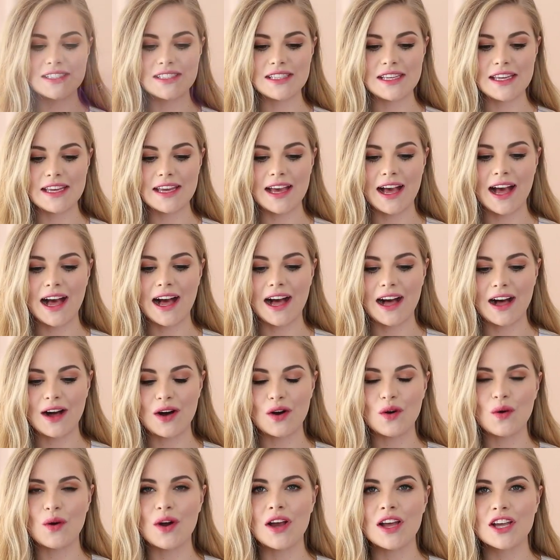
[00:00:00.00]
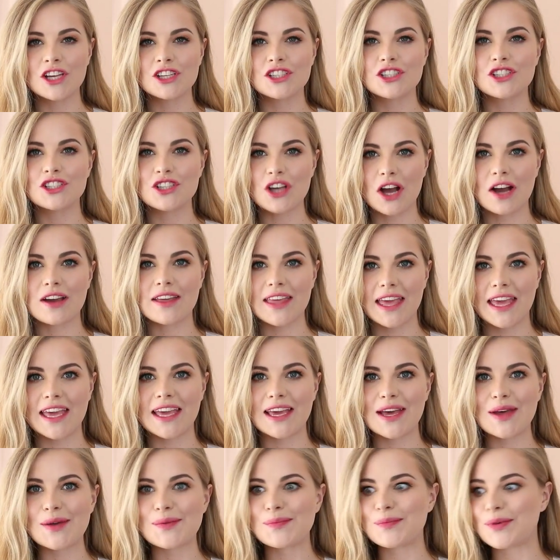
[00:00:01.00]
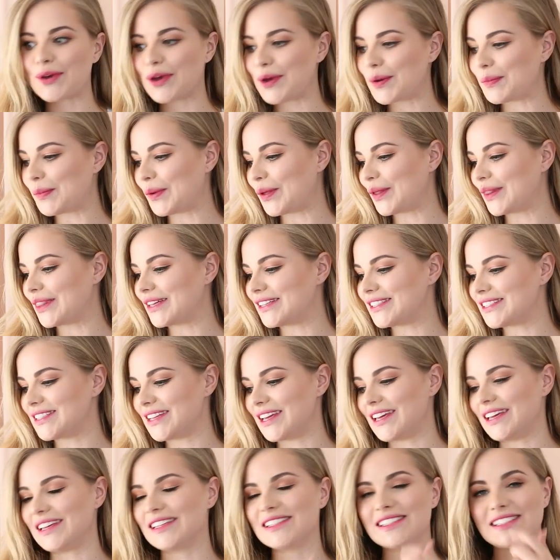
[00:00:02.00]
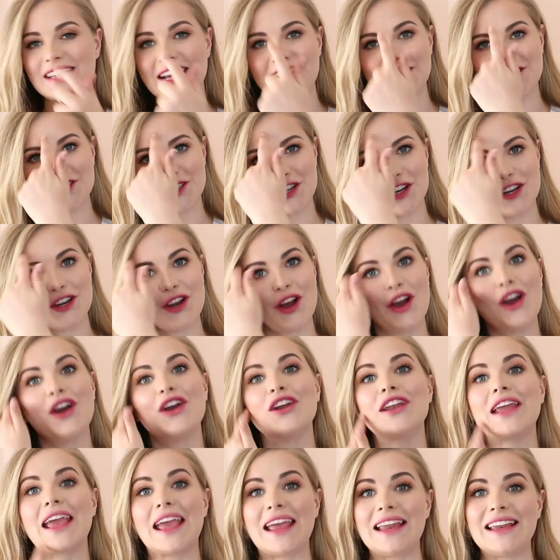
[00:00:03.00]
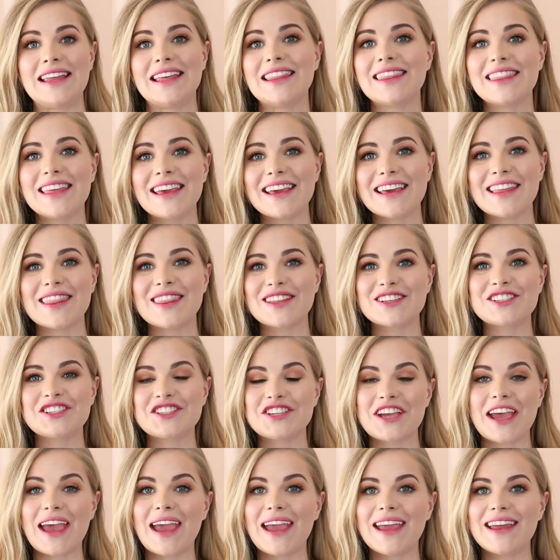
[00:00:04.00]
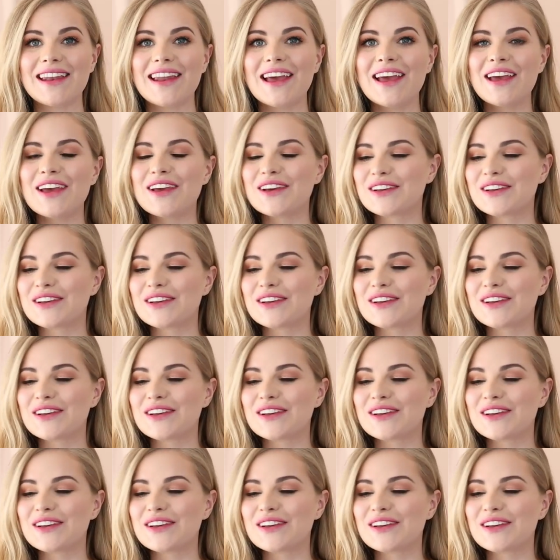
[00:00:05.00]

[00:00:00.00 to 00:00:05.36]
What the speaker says: see how shocking purple this is, and I don't own anything in the shade,